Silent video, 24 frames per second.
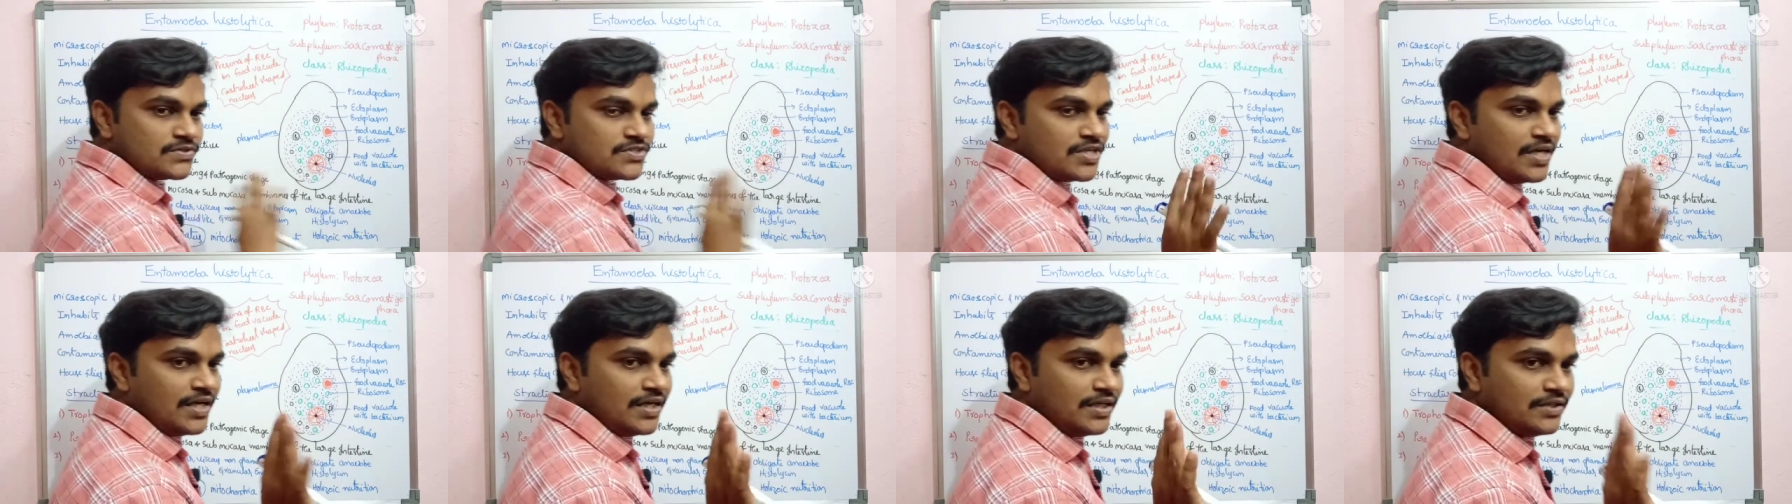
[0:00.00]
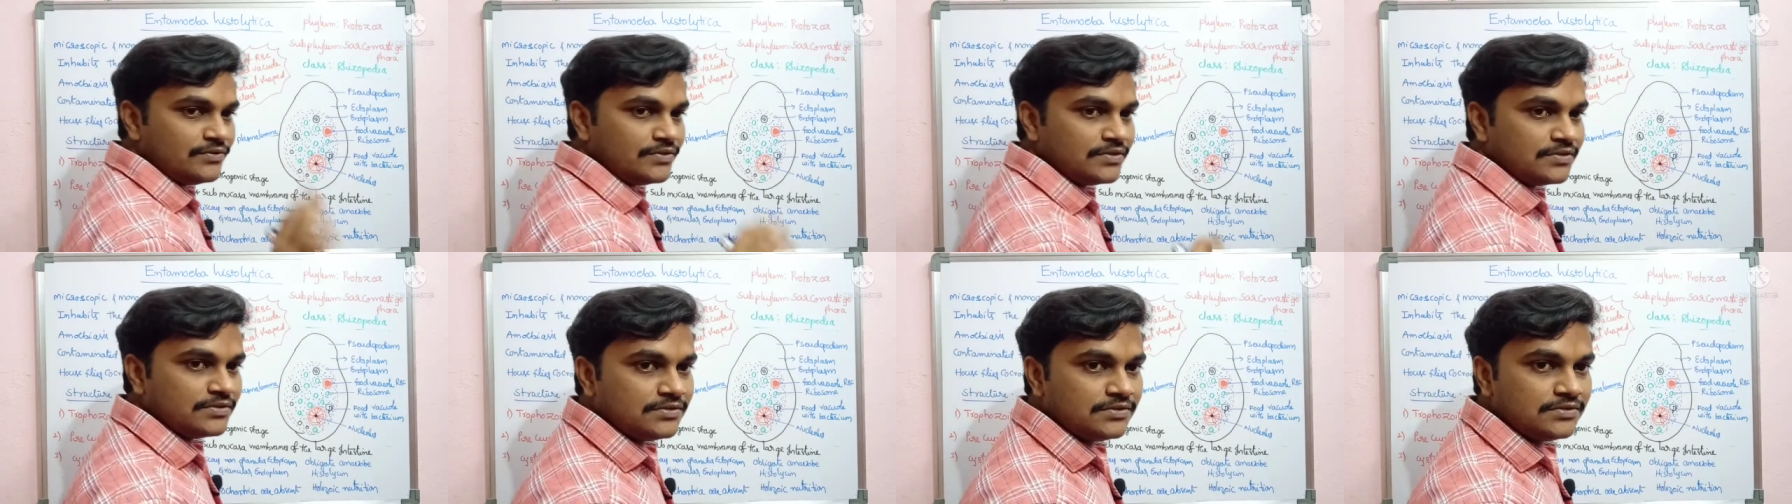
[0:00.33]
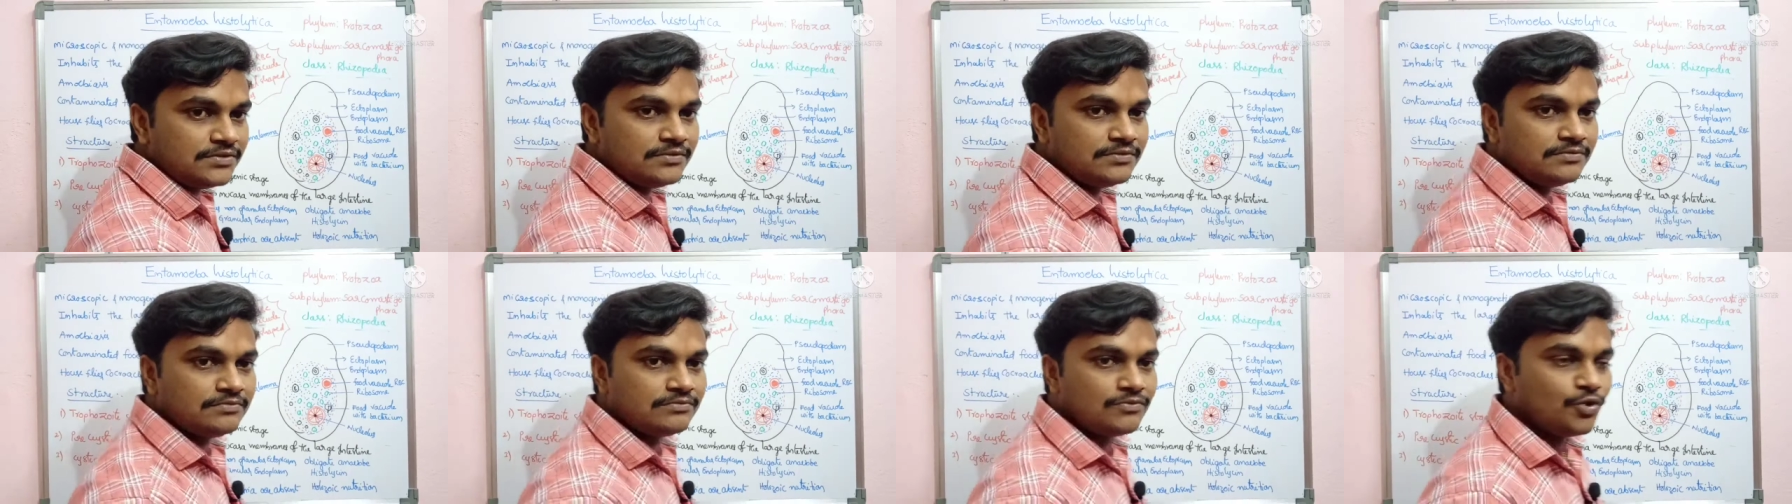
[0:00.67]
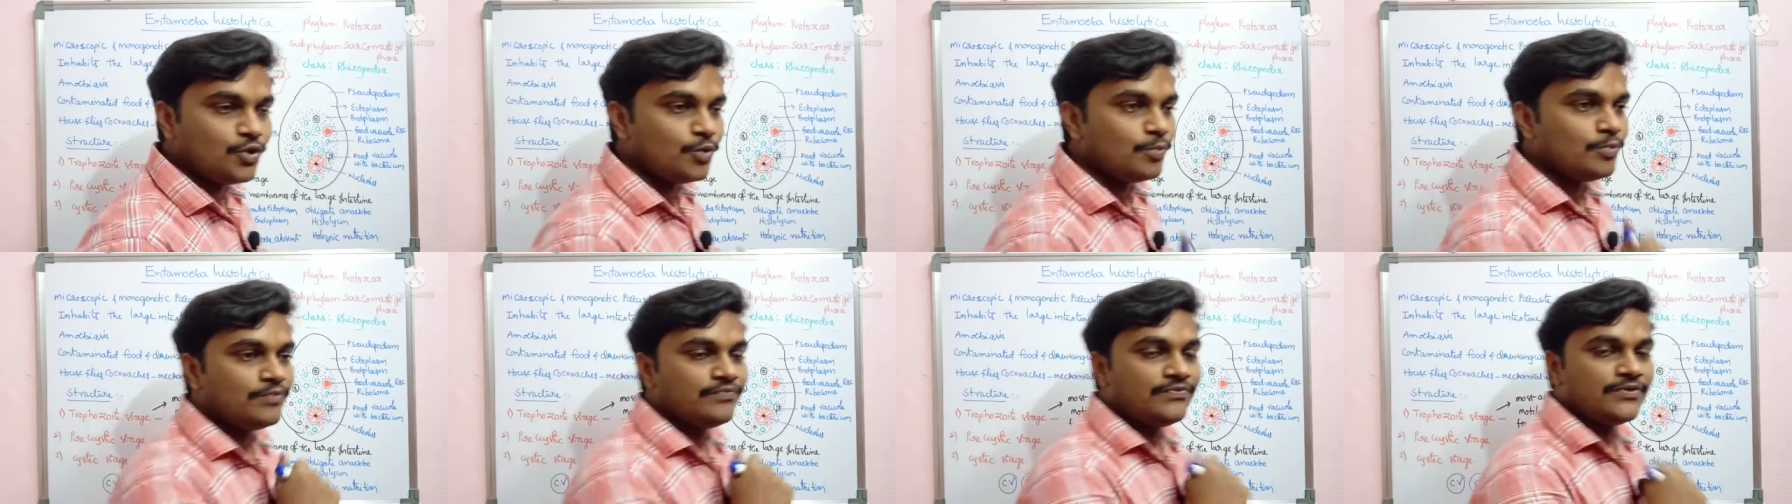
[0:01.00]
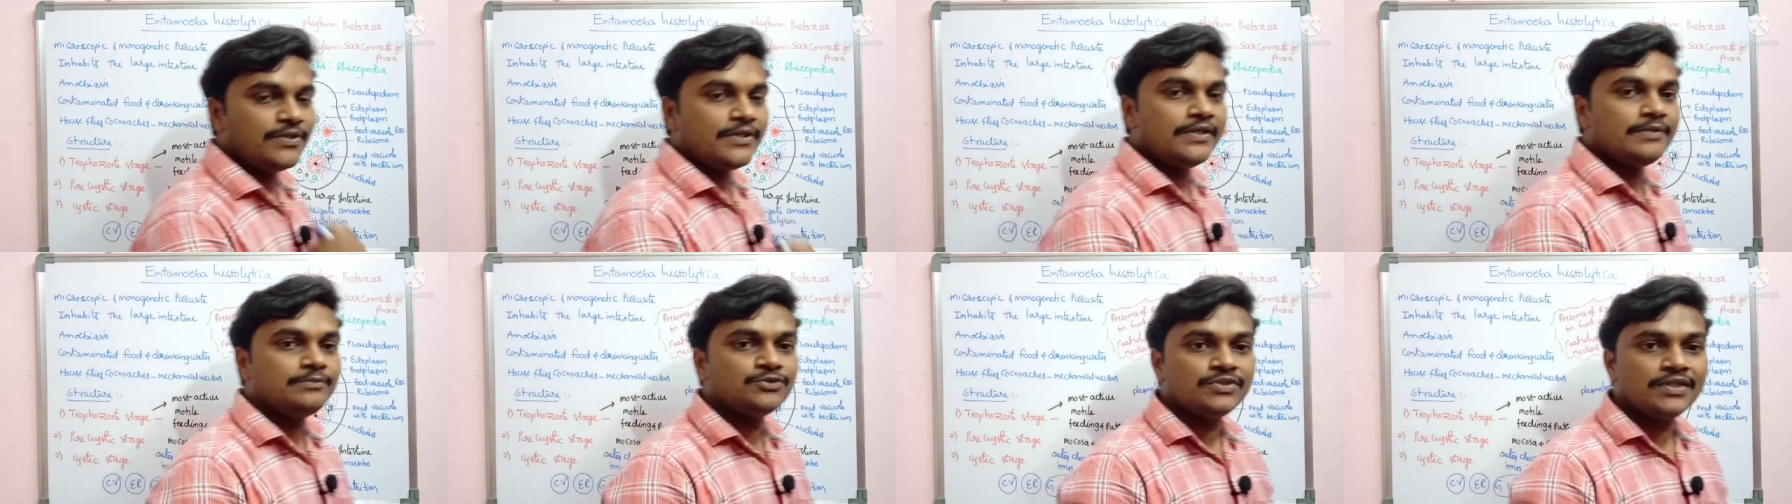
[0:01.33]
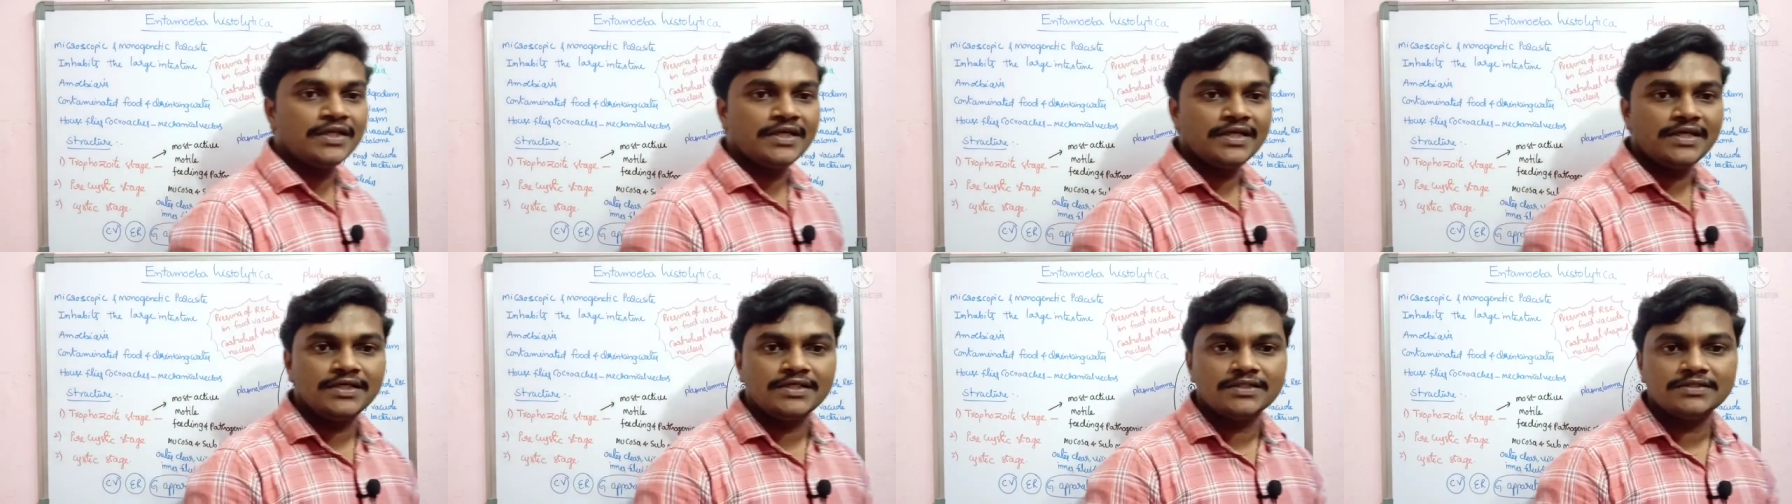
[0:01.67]
chaala varaku lobopodium
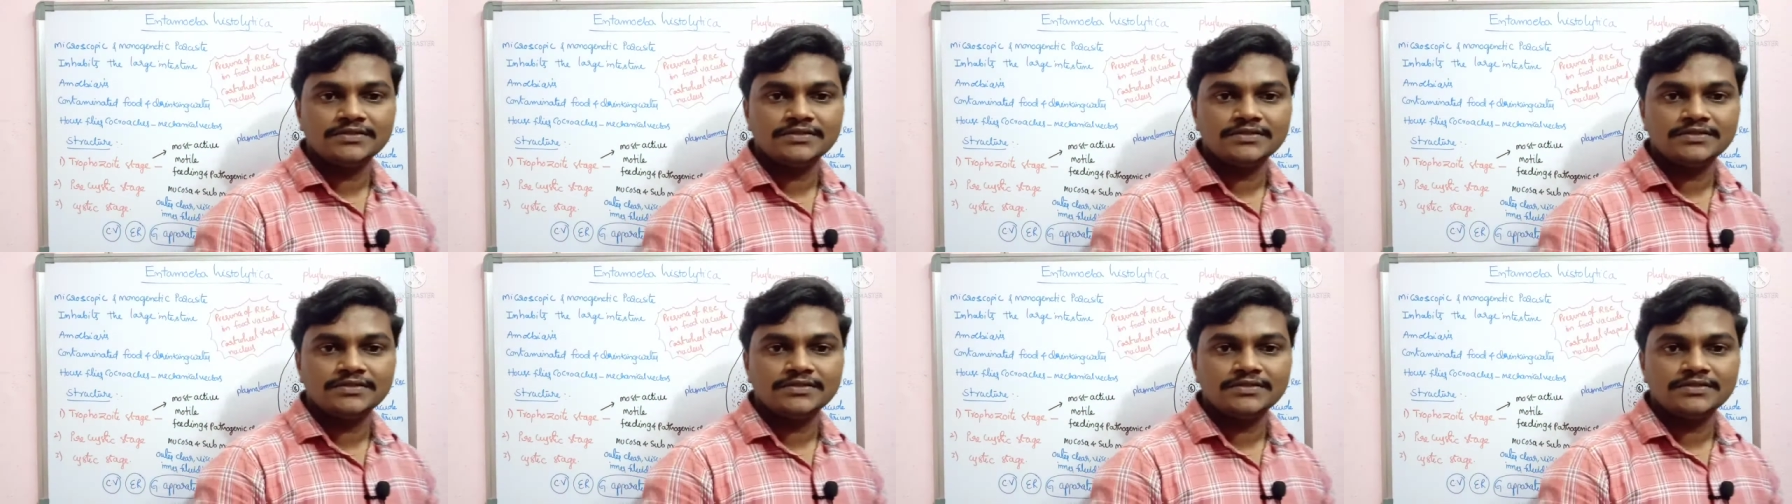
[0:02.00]
undi,